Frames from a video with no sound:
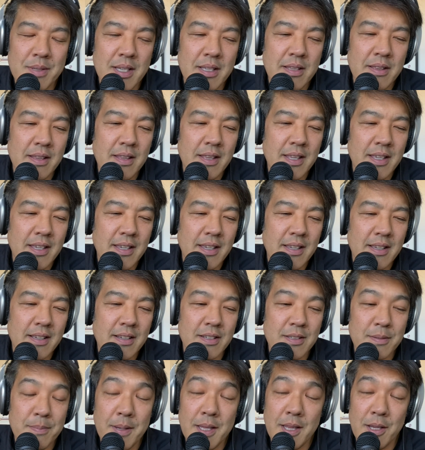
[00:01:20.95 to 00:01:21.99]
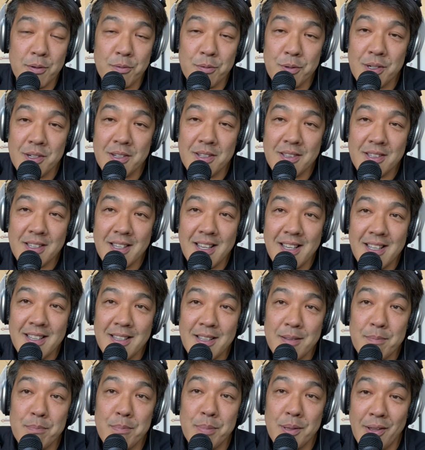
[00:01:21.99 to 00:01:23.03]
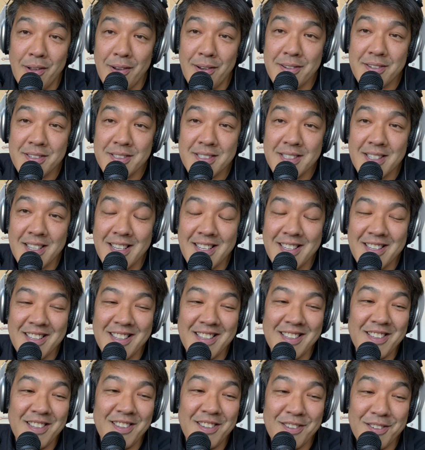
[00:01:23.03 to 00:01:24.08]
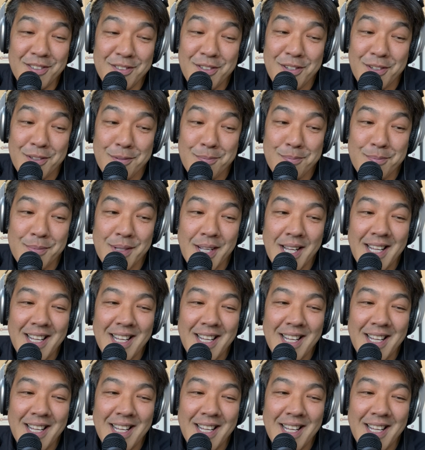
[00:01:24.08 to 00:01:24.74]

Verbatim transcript: in the cosmetic world and in blogs and in YouTube